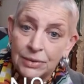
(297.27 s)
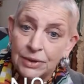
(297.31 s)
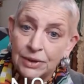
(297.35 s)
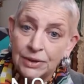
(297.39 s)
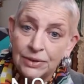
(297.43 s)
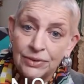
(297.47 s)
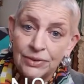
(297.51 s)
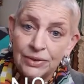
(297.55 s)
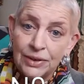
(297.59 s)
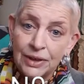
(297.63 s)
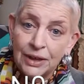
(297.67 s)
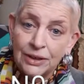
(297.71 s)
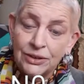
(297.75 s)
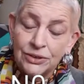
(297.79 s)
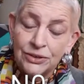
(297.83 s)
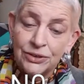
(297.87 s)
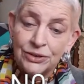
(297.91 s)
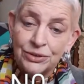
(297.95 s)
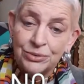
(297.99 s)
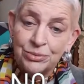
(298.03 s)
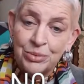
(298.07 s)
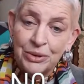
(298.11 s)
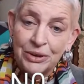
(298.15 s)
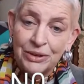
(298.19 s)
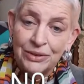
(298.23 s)
It's not
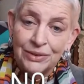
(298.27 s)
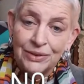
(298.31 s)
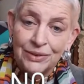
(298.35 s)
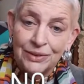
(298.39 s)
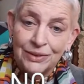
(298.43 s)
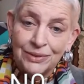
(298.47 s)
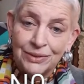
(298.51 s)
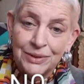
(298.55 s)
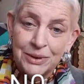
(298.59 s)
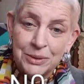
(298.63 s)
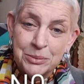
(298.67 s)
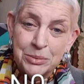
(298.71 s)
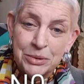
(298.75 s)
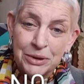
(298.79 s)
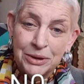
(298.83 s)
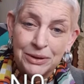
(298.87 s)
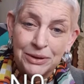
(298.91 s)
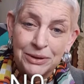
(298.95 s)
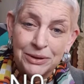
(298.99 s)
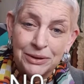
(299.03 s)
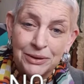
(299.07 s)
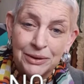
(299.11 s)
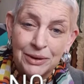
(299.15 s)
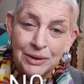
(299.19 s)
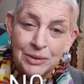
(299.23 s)
just been since I've been
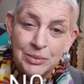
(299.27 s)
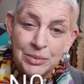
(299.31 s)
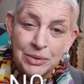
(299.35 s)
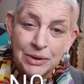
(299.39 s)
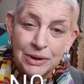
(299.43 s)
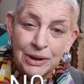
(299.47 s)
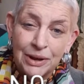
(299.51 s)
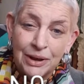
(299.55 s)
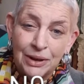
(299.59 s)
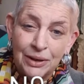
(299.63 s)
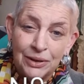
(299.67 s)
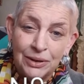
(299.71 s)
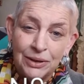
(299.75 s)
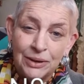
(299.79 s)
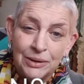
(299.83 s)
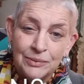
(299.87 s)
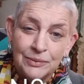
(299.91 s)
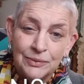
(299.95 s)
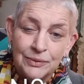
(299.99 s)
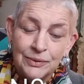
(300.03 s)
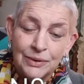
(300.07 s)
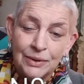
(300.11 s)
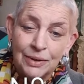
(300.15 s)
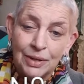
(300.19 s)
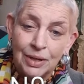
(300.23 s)
here. I've been held
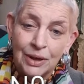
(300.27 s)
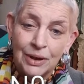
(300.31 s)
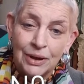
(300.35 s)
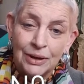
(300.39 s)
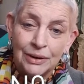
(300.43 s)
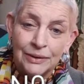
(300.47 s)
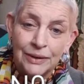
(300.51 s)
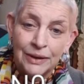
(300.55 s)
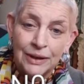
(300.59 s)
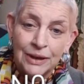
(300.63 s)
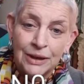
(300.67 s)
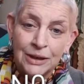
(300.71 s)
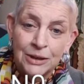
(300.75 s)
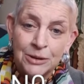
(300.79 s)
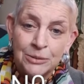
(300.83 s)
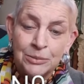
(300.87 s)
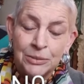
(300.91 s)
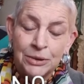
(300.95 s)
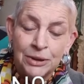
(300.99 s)
up for a long time.